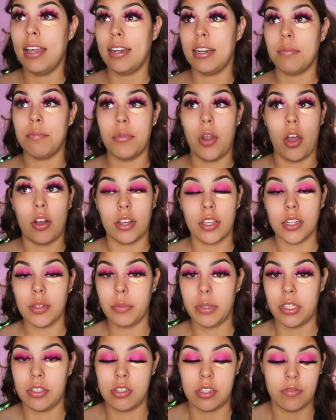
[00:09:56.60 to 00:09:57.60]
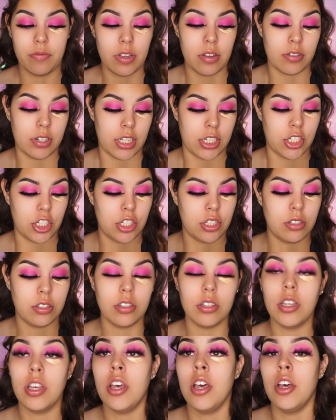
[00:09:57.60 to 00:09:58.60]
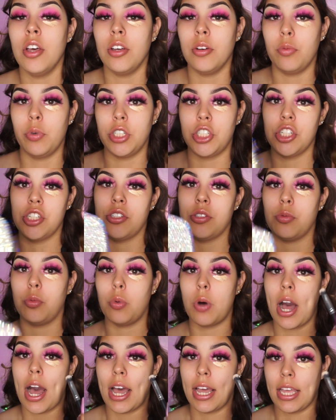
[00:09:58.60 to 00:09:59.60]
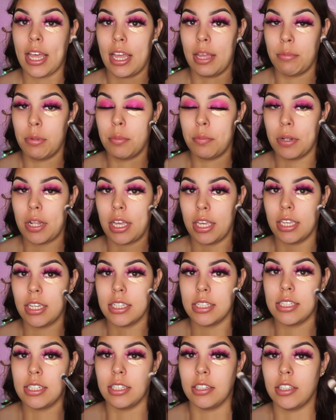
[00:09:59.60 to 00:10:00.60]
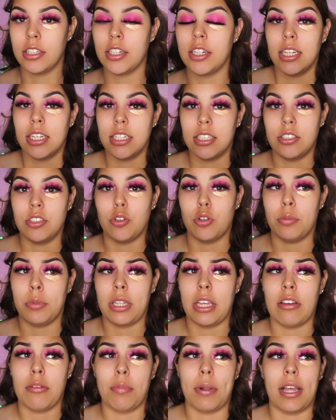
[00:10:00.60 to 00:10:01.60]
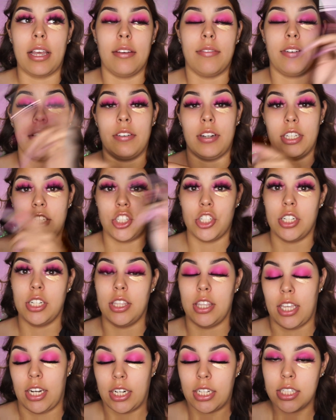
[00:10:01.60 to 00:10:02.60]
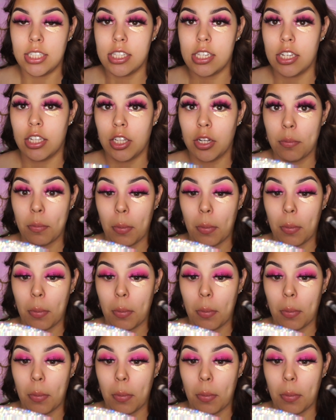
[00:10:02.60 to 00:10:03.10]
And I'm not going to be using foundation, which is why I'm applying concealer, because normally I apply foundation and then concealer,